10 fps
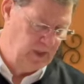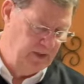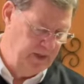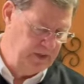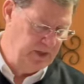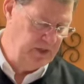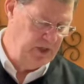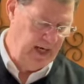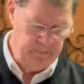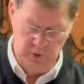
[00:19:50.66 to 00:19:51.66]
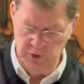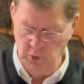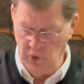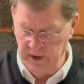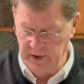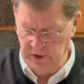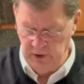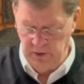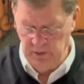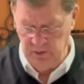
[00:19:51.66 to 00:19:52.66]
This is chapter
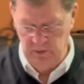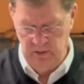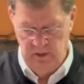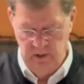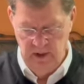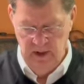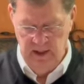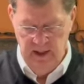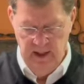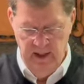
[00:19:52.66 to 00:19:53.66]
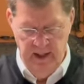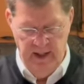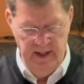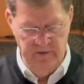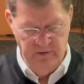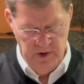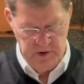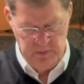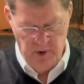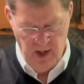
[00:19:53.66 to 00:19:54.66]
22. And the
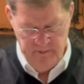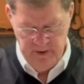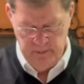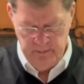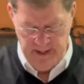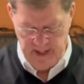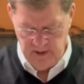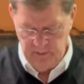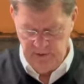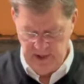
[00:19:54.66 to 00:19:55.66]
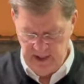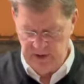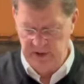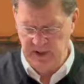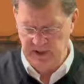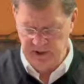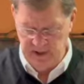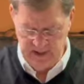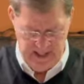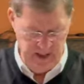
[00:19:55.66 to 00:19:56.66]
false prophet Balaam teaches us the
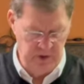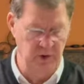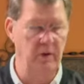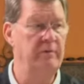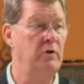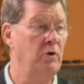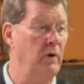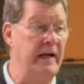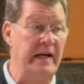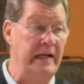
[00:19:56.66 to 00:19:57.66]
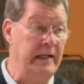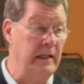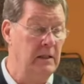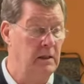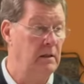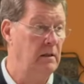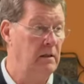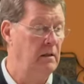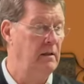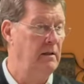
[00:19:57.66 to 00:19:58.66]
danger of greed.
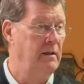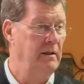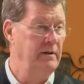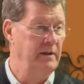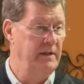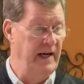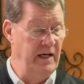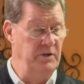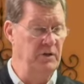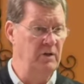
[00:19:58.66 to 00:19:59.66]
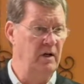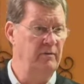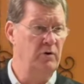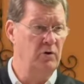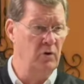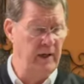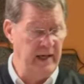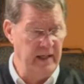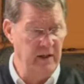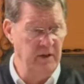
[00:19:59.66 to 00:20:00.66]
The danger of greed.